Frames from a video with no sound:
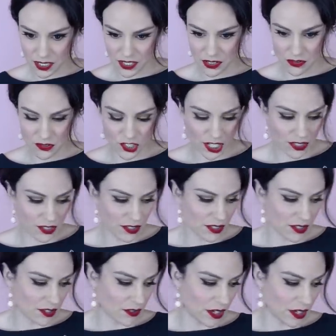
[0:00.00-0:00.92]
so
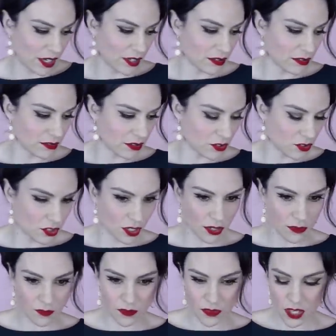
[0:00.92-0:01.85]
gentle. Okay.
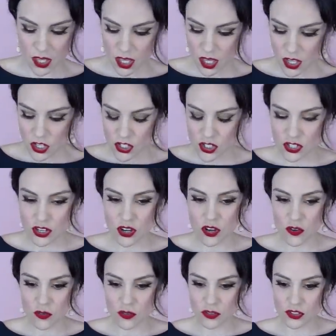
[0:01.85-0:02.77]

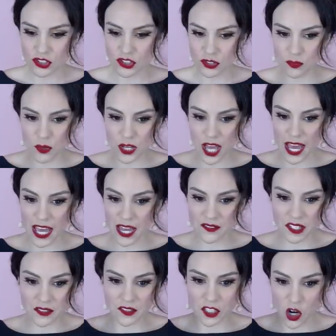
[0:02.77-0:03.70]
So should we, I
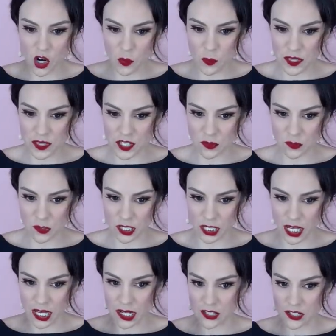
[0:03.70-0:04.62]
haven't even opened this one
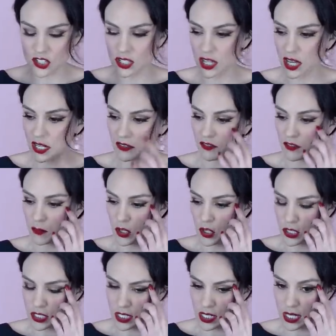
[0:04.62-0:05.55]
yet. I just got it from
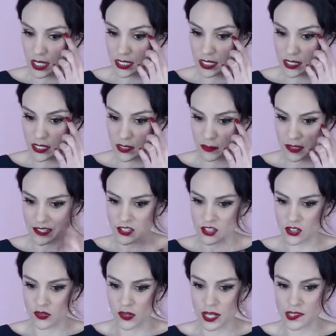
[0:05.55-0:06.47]
Ulta. I did some like
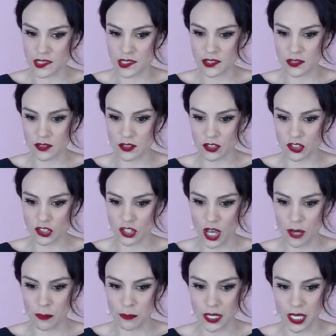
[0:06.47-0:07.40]
stress
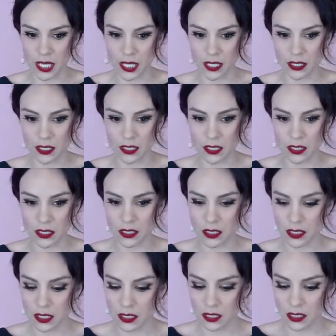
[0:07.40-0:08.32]
shopping
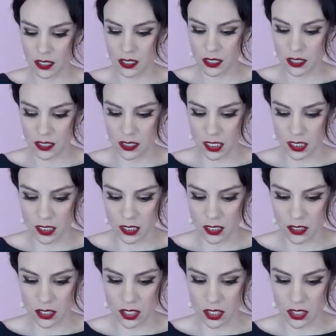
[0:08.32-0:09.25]

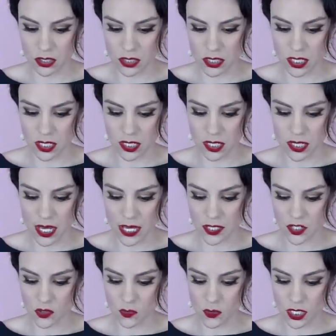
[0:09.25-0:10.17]
on Ulta
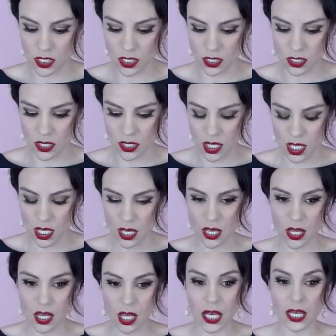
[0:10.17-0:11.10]
last week.
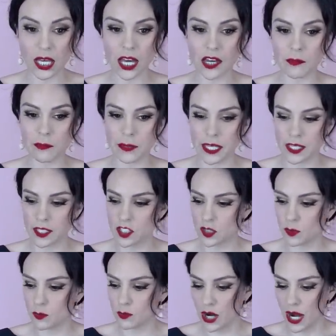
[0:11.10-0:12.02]
I got
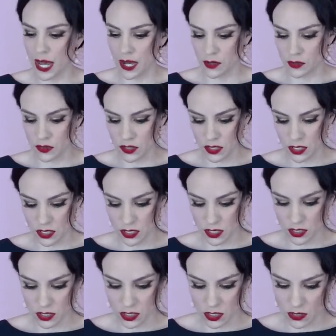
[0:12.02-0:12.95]
Baked
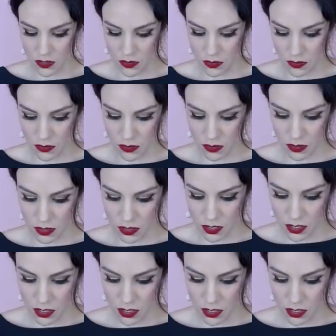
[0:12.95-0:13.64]
Browns. So